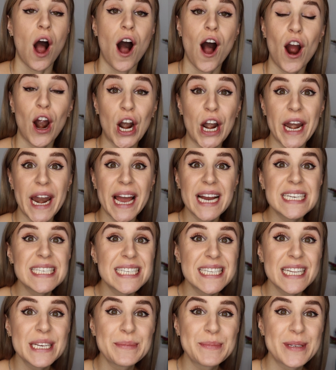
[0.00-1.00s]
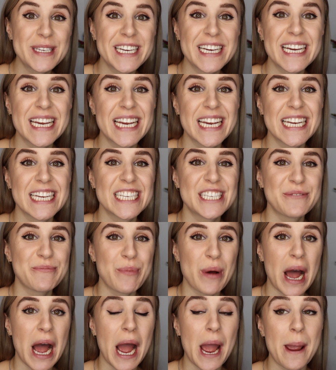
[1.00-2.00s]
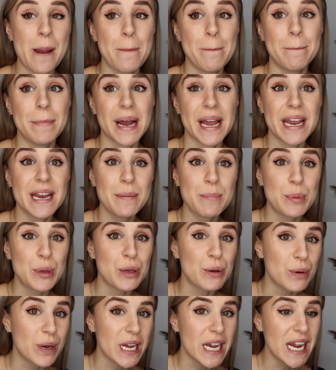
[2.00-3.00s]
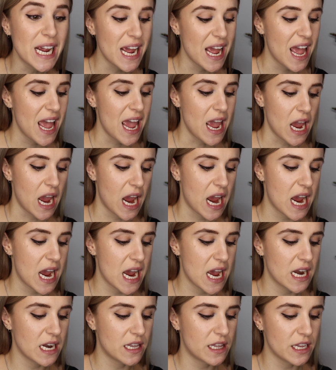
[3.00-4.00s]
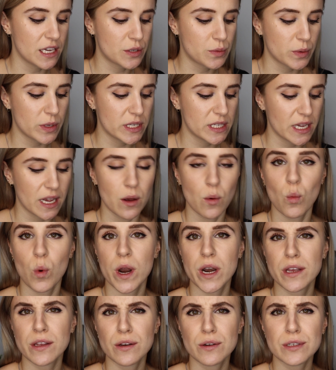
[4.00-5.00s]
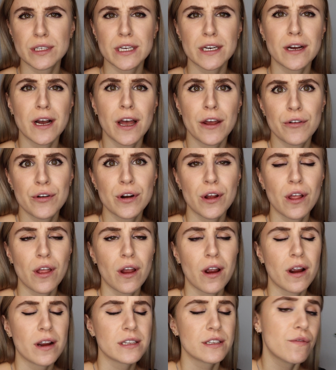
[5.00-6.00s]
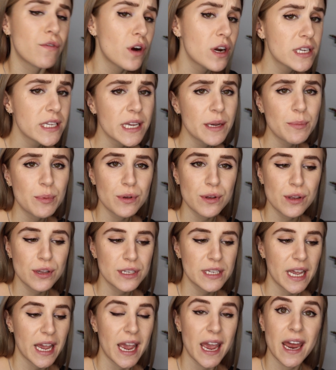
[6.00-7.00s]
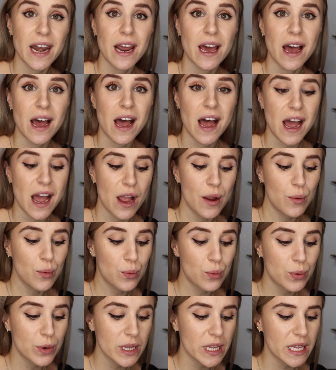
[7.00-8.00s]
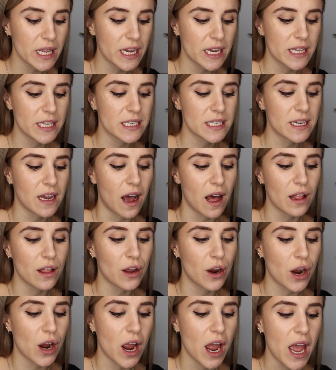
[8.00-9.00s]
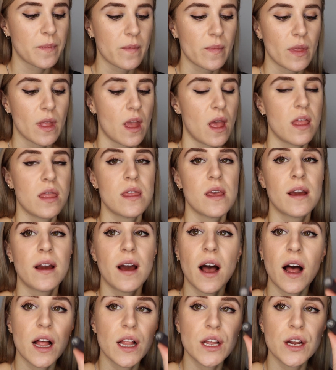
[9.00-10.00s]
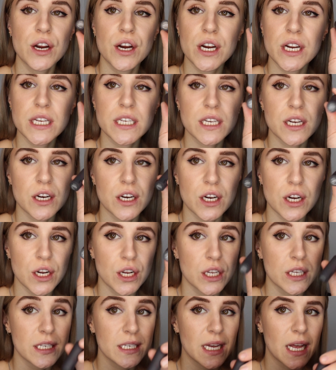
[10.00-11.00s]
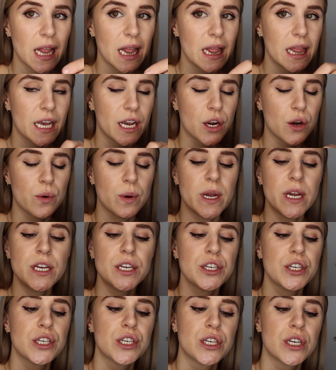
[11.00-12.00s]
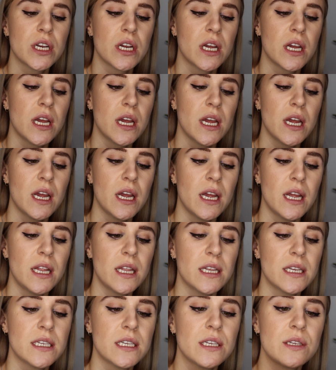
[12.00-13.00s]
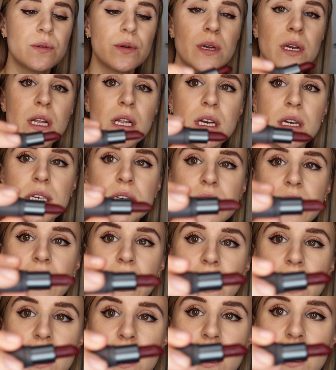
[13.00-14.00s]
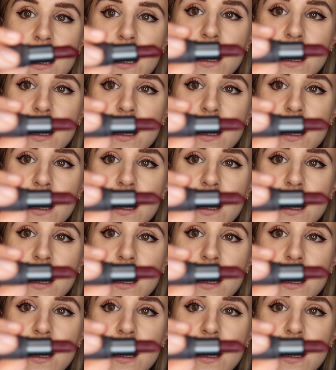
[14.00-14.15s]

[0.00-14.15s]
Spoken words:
Our next lipstick is by Bite Beauty, and this was one of those little $100 Sephora samples, and I really like this color. The color is called Licorice, and this is what it looks like.